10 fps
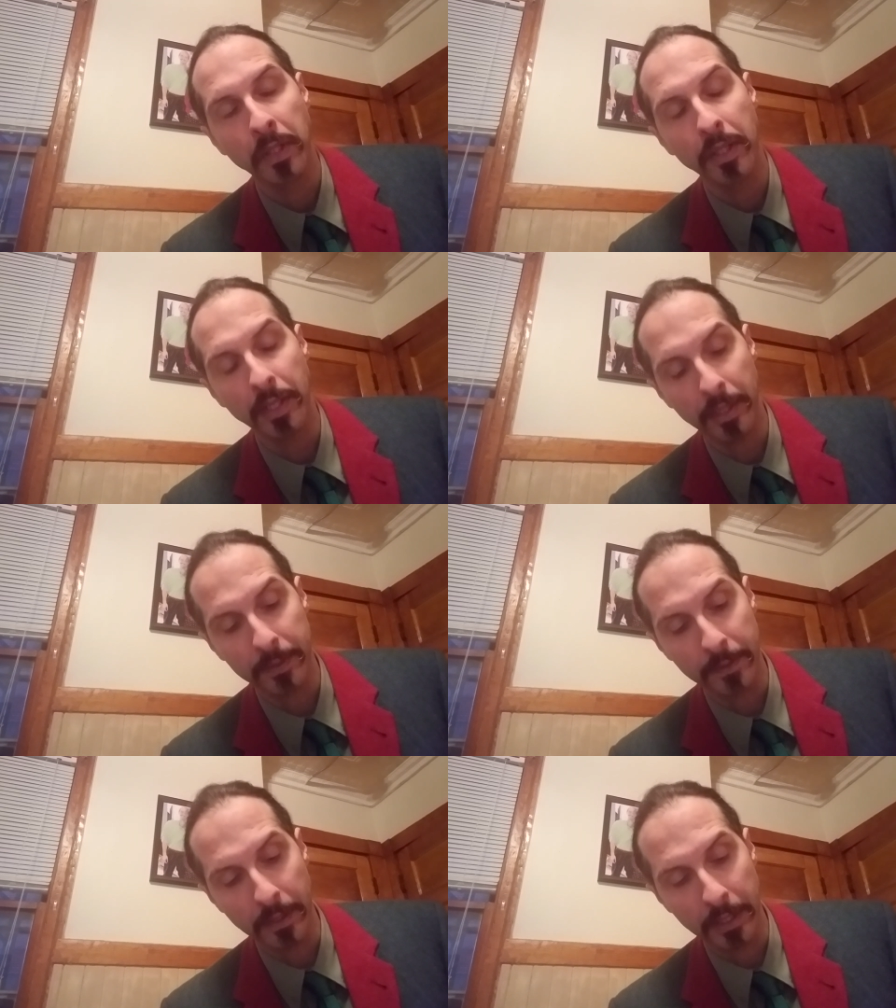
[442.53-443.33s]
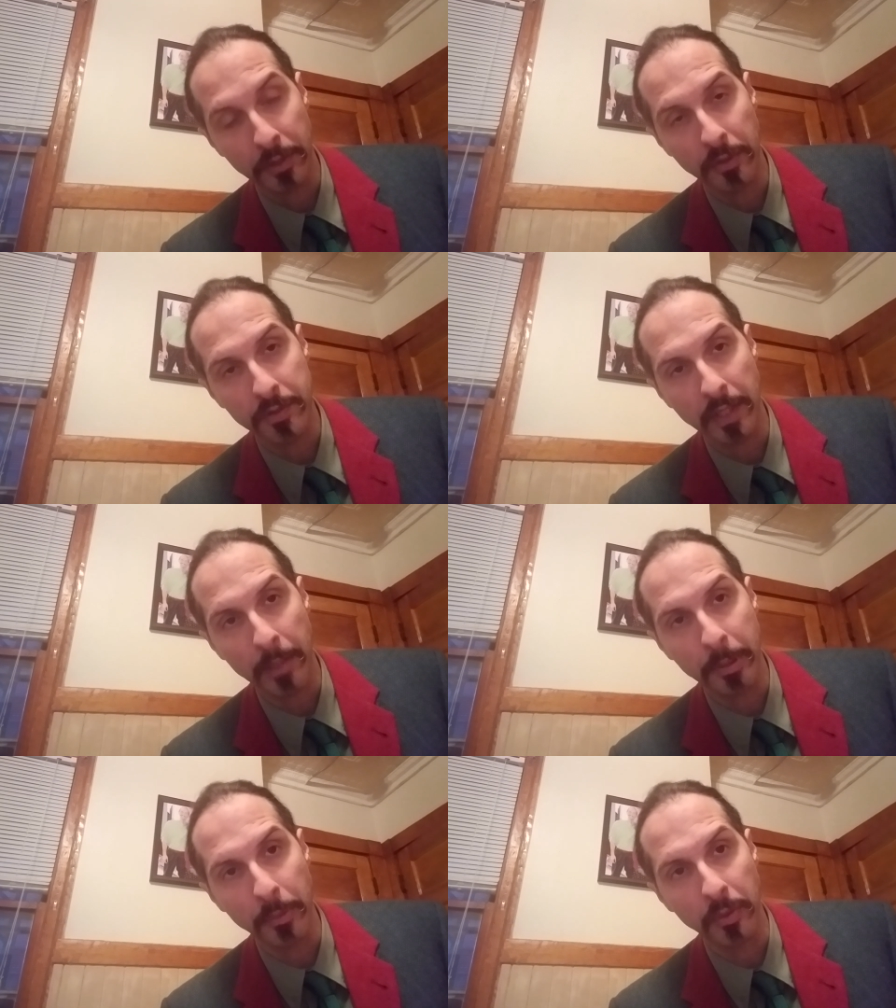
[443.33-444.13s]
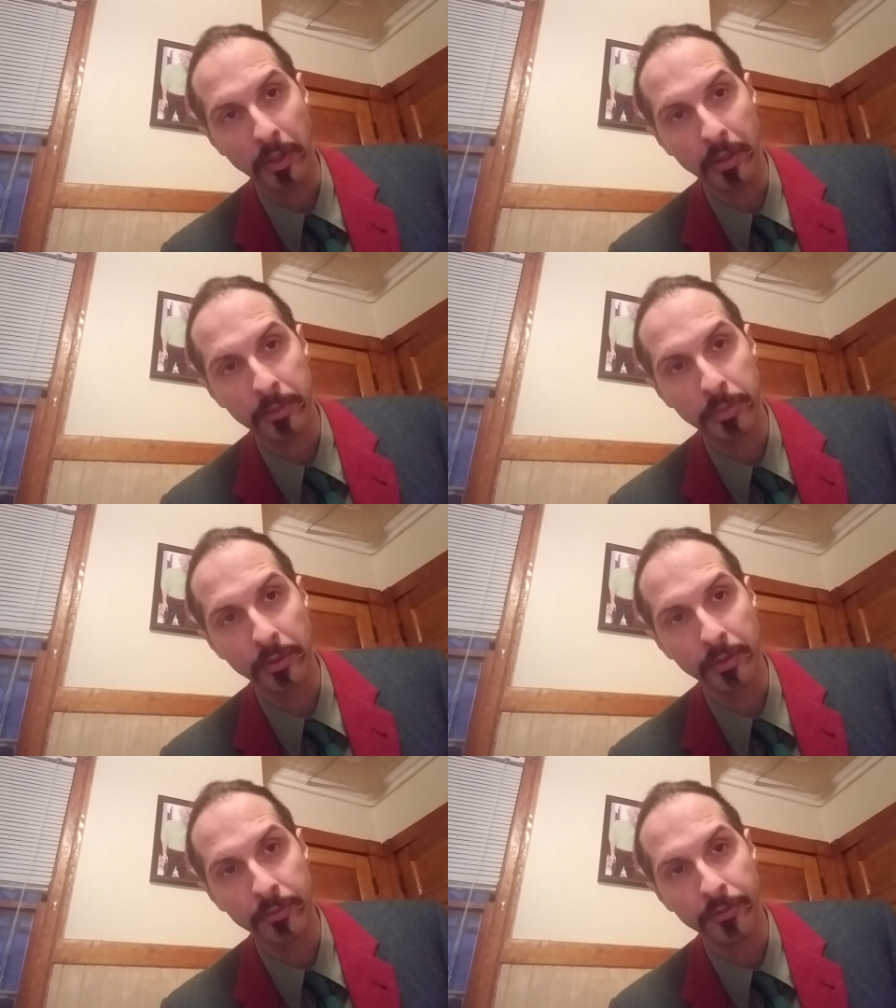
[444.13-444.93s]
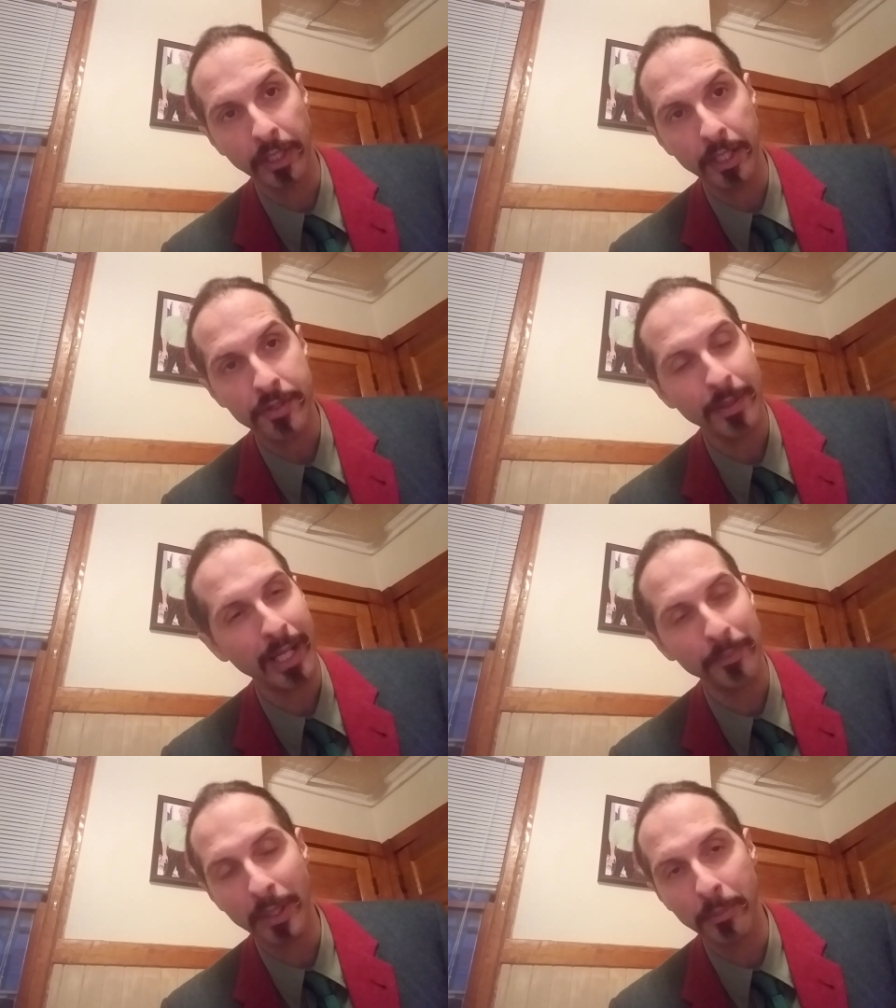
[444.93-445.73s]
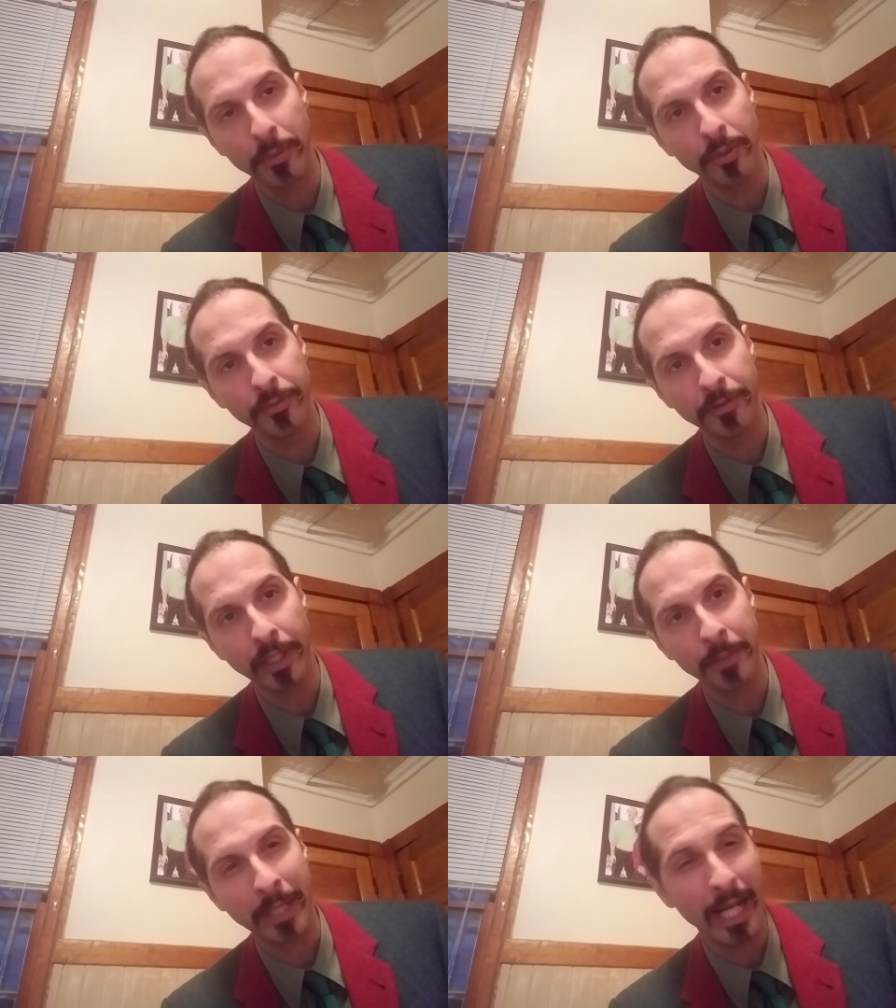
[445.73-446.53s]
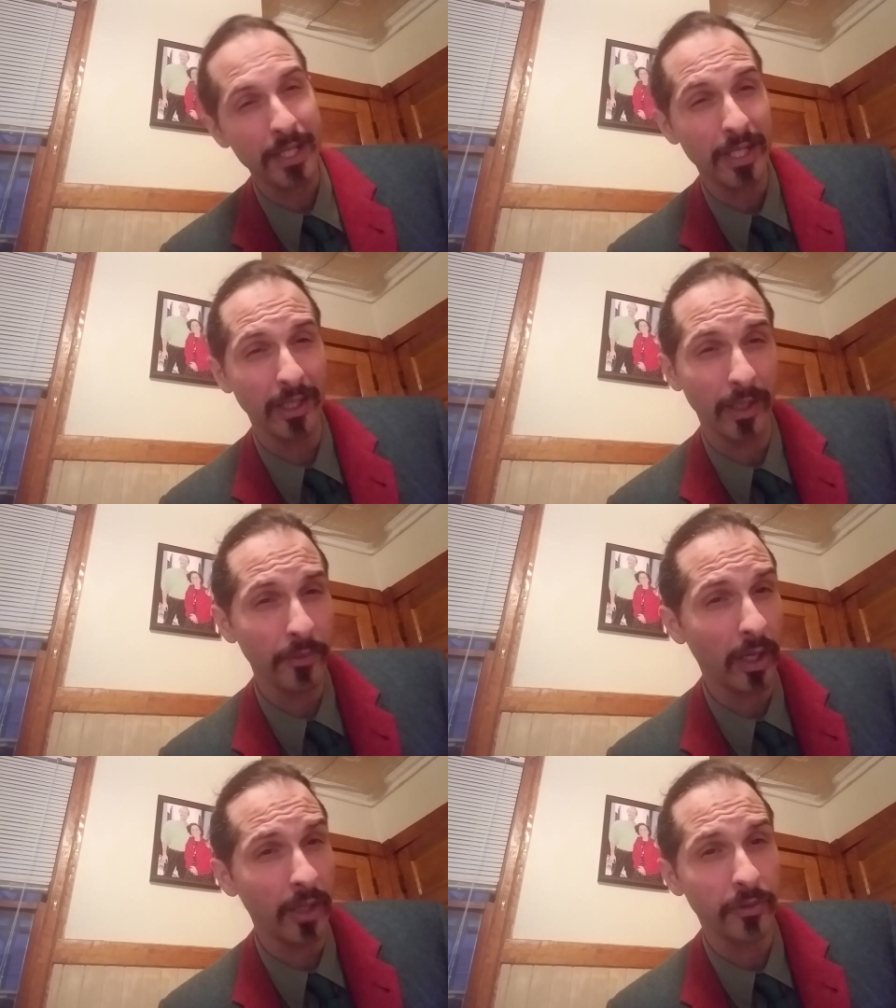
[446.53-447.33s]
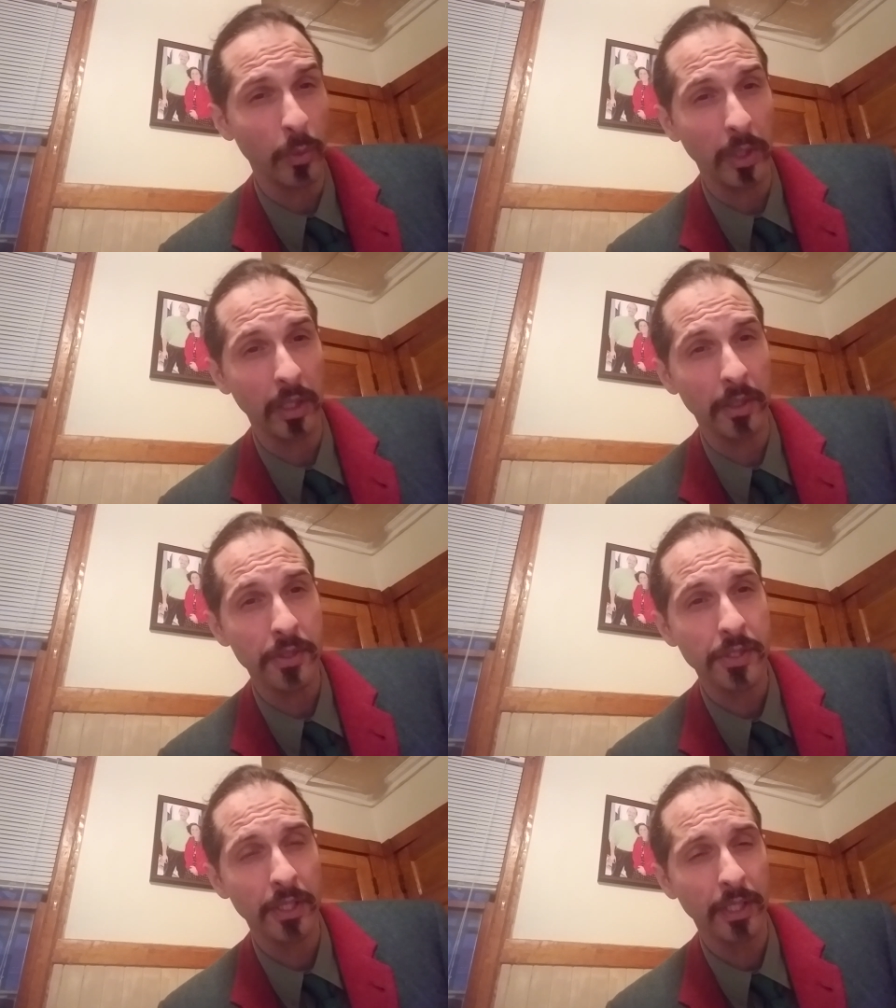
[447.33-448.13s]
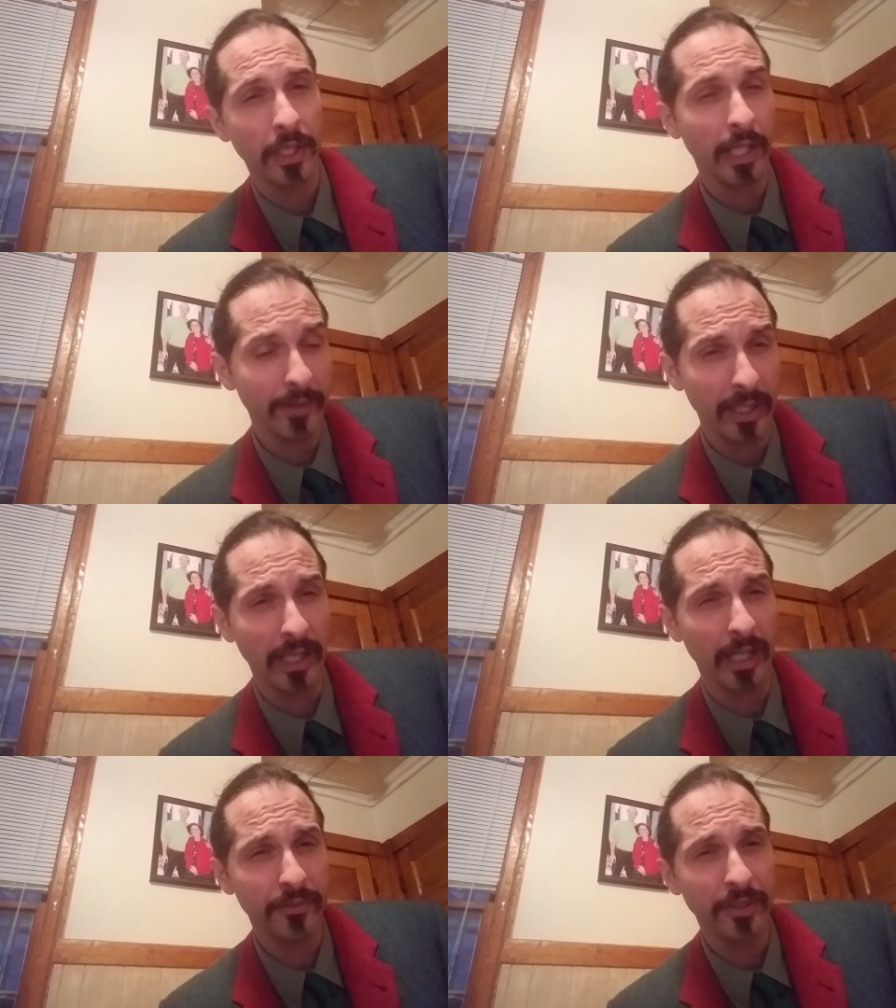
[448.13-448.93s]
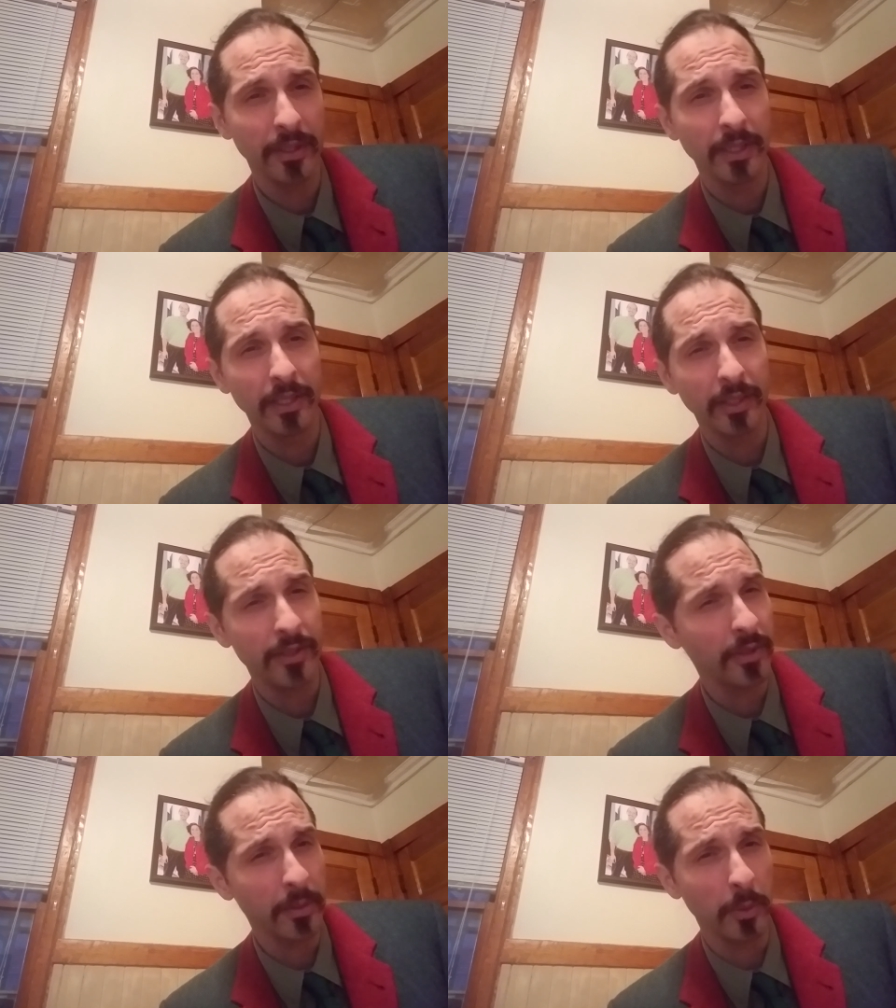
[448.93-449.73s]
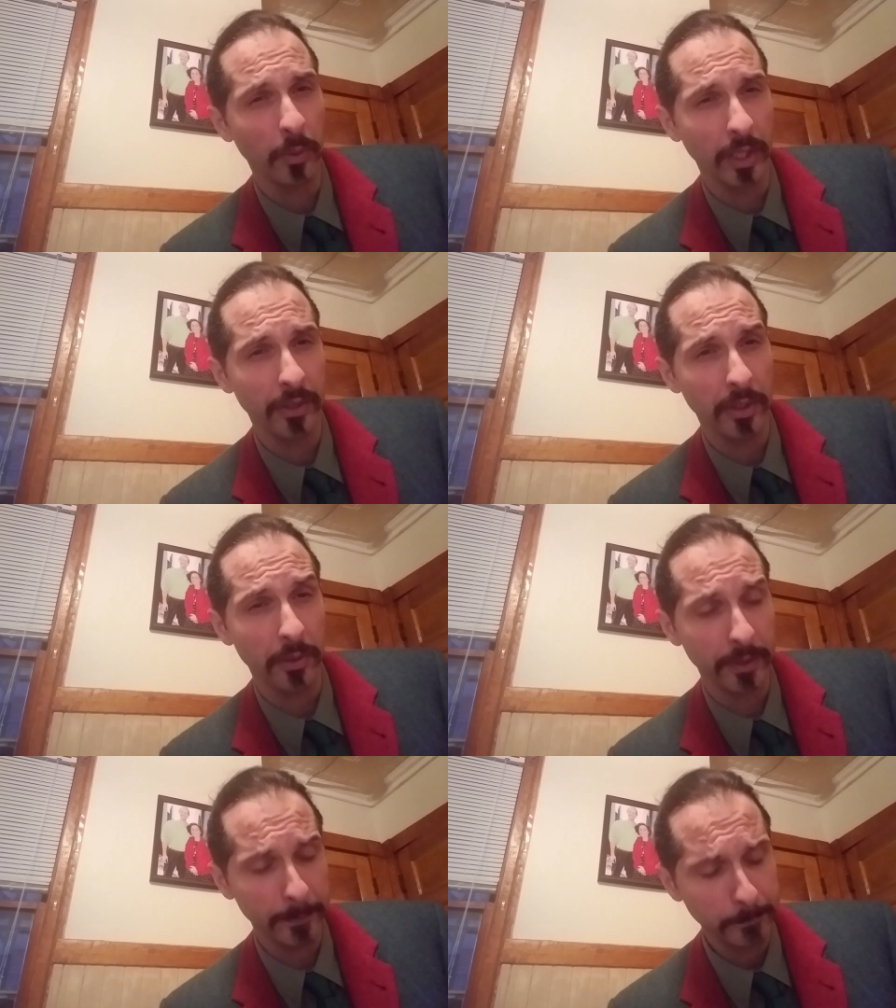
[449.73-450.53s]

And uh, I know there's a lot of people who are Bruin fans. I'm not a Bruin fan. I actually love the Hartford Whalers, and they left. They took them away, the owner.